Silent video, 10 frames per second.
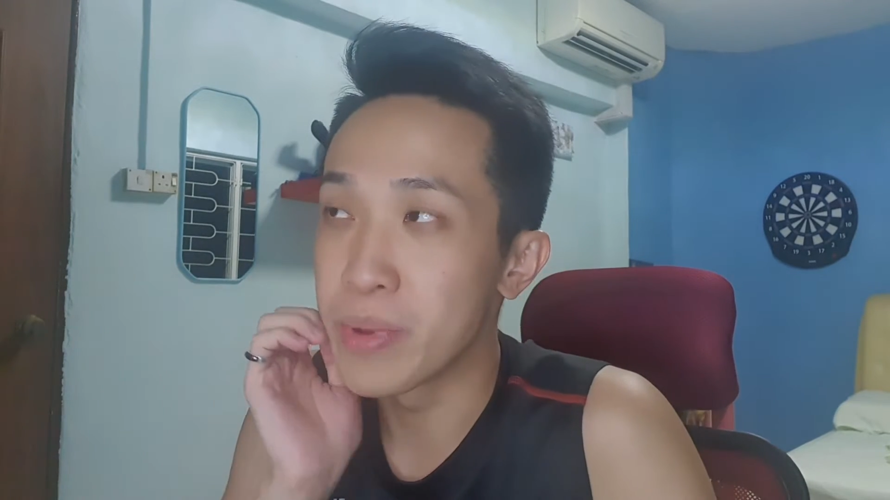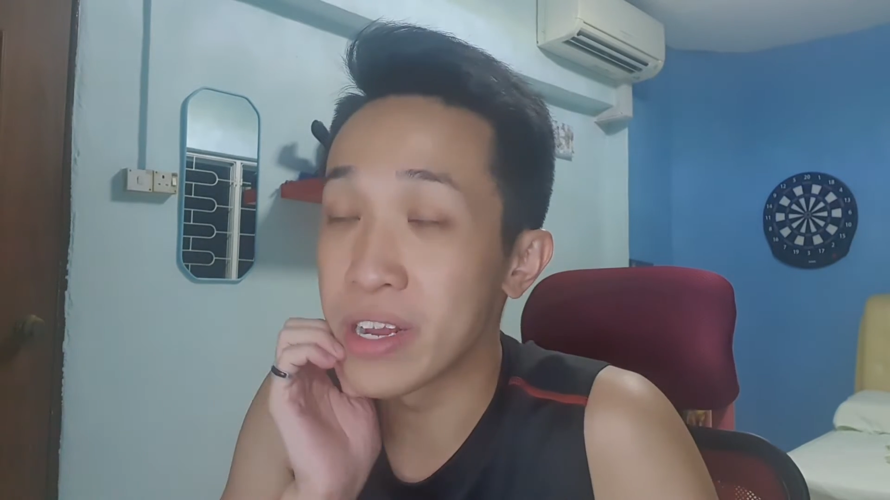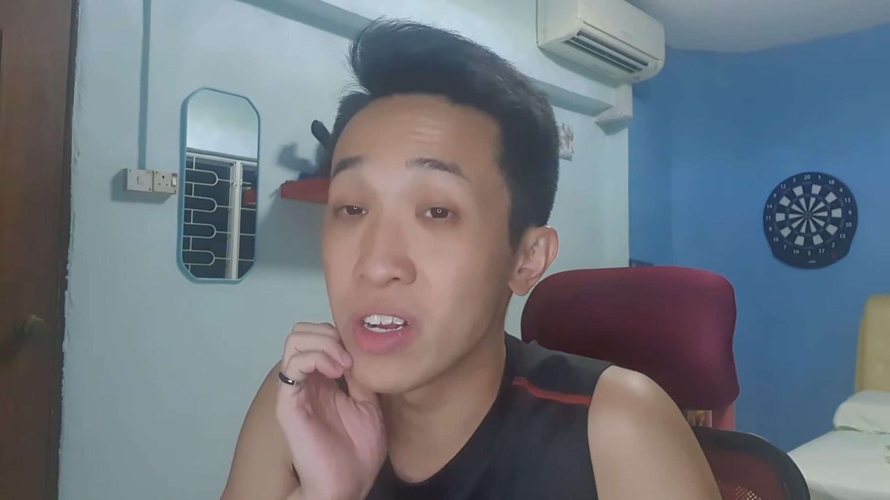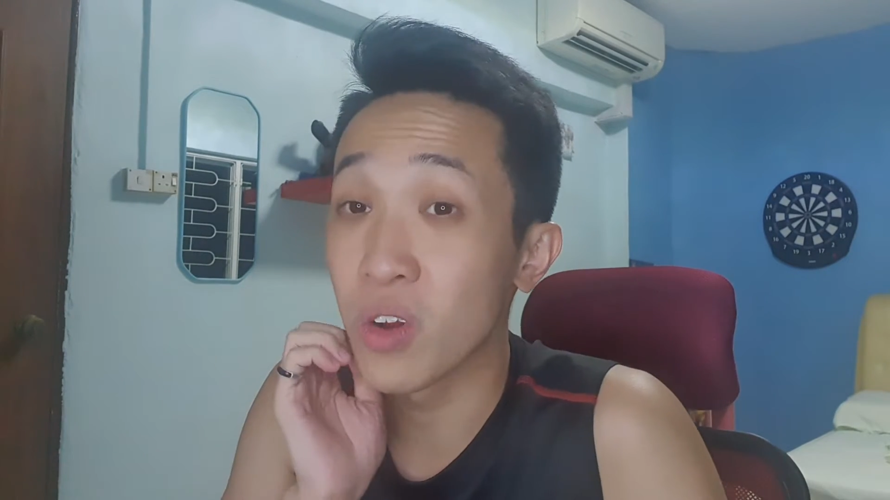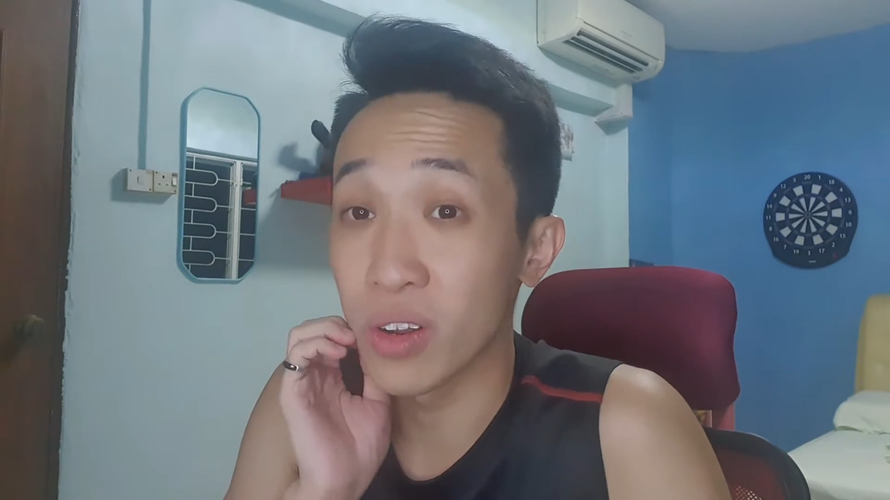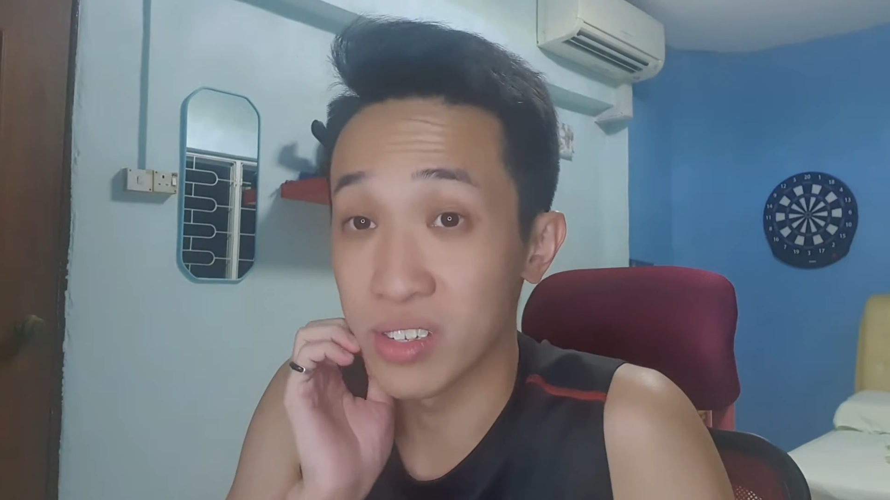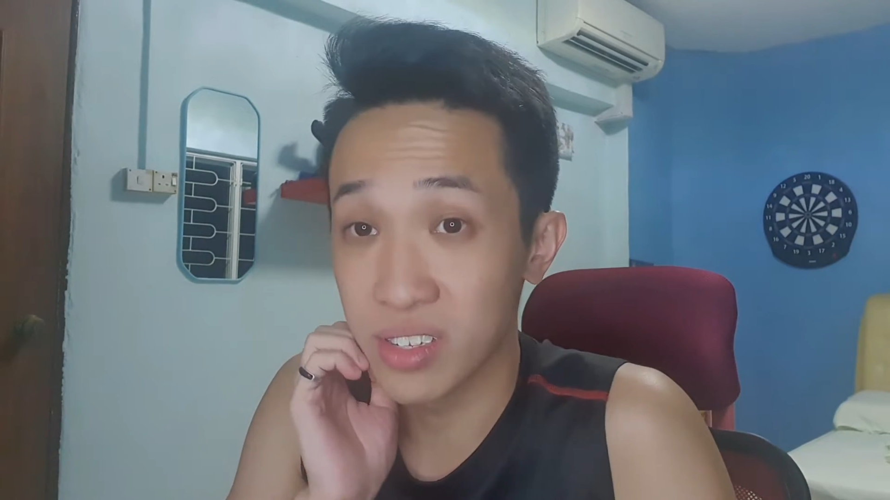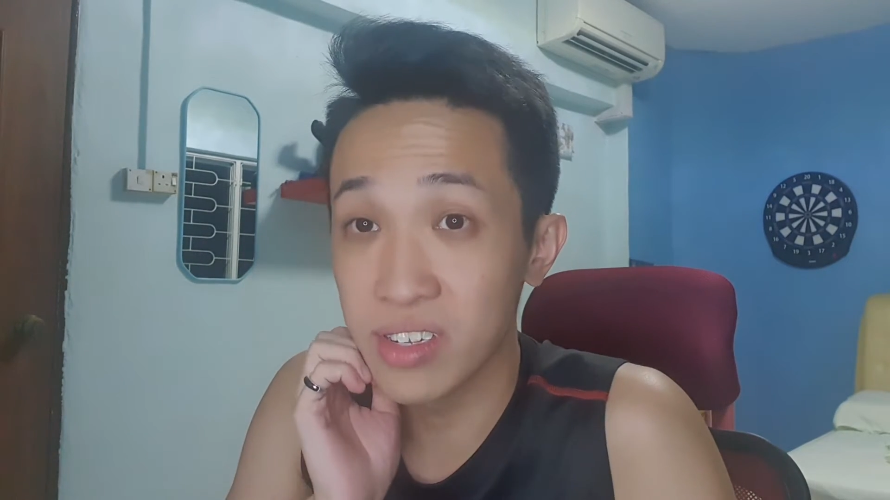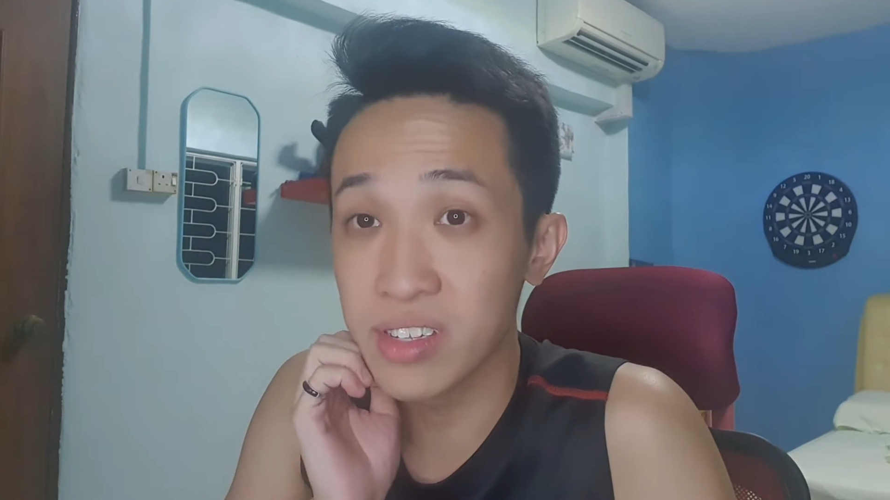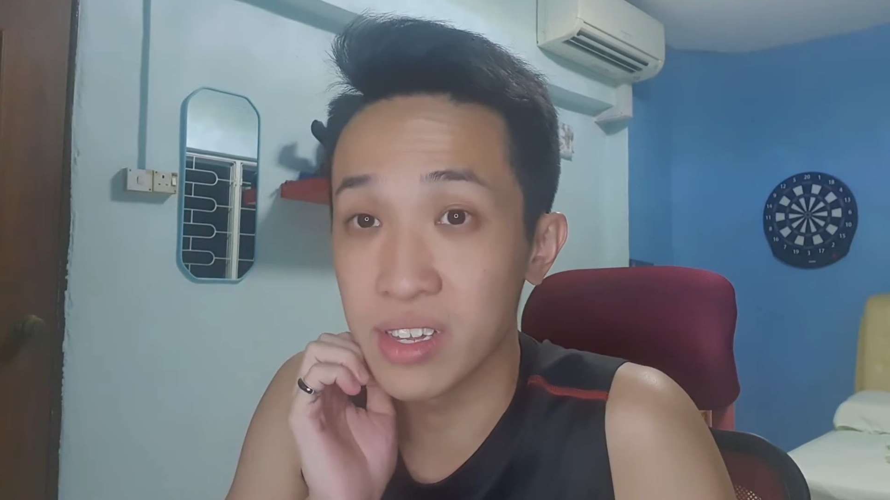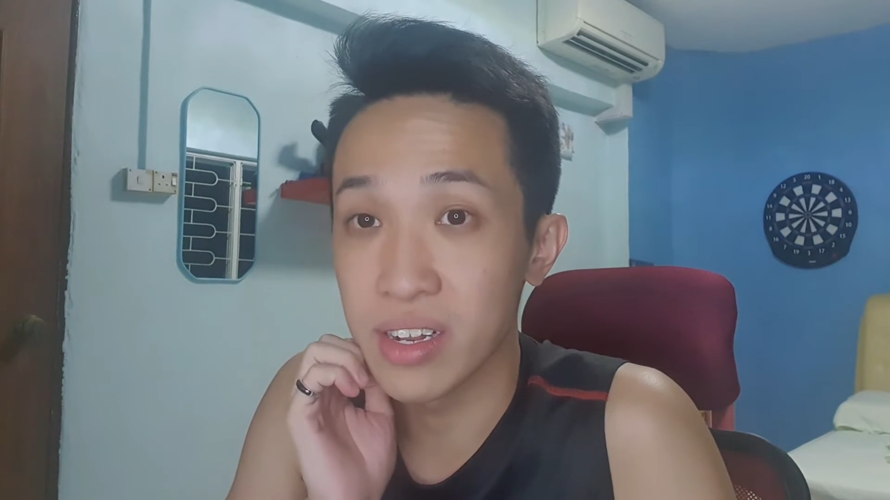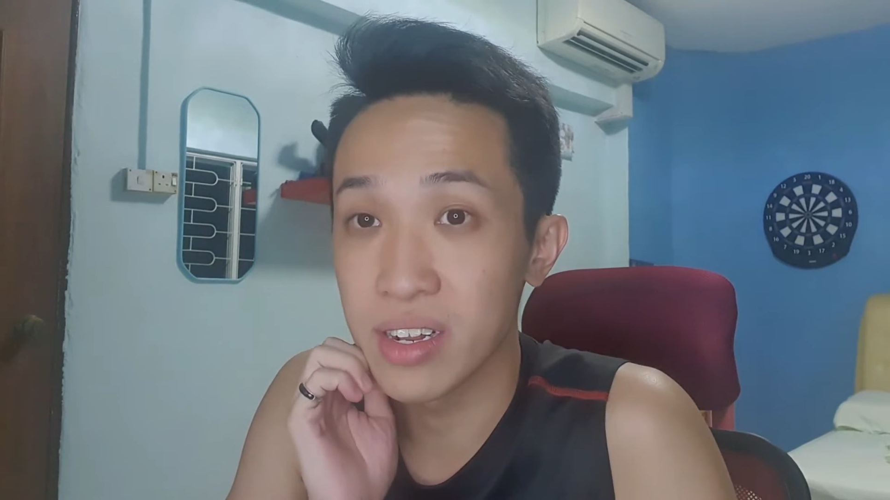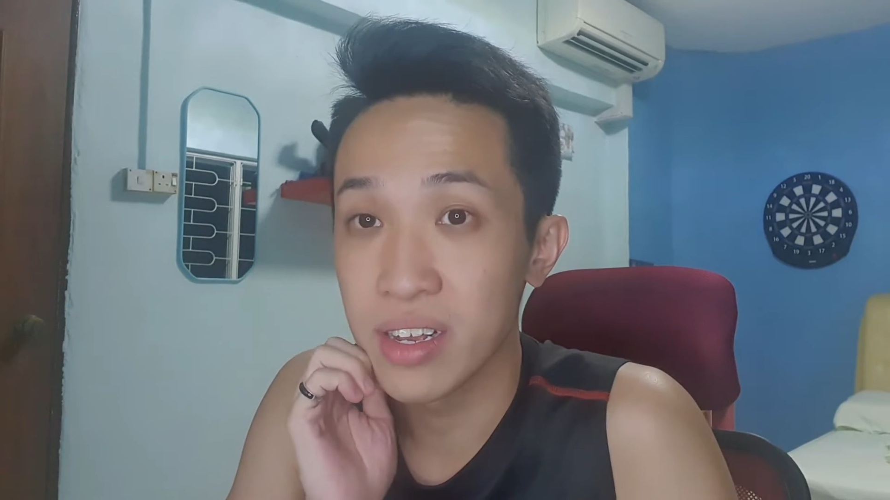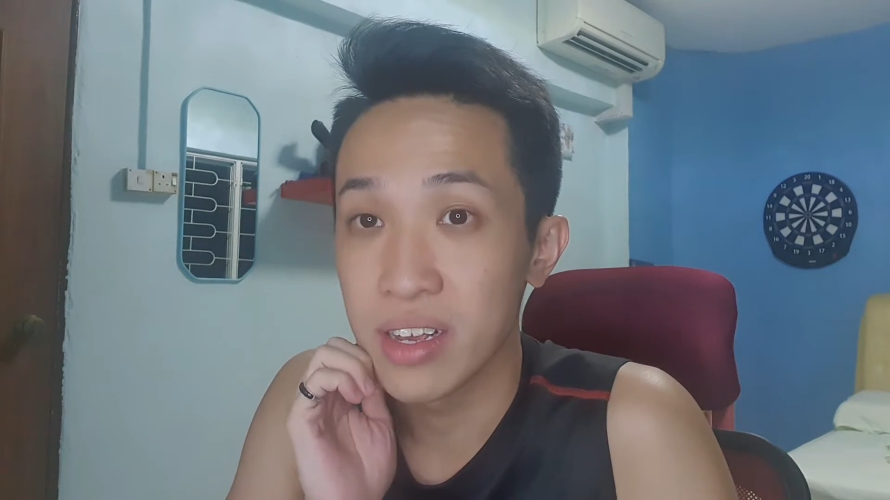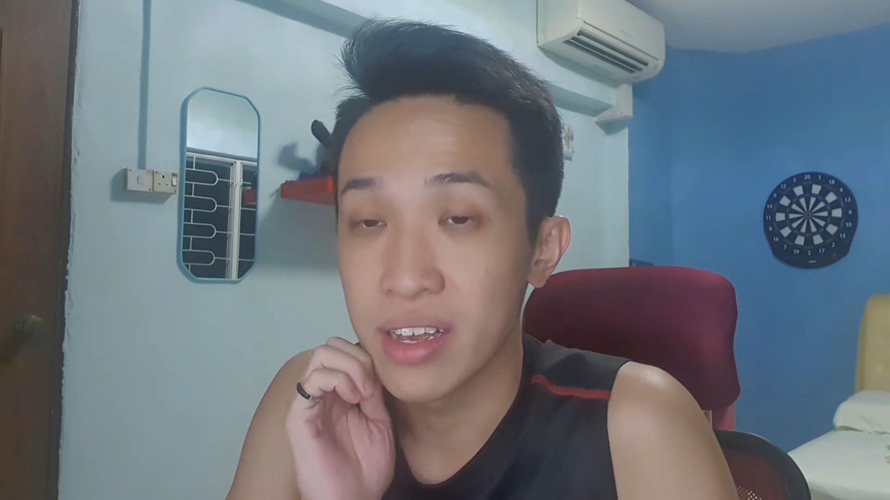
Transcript: being consistent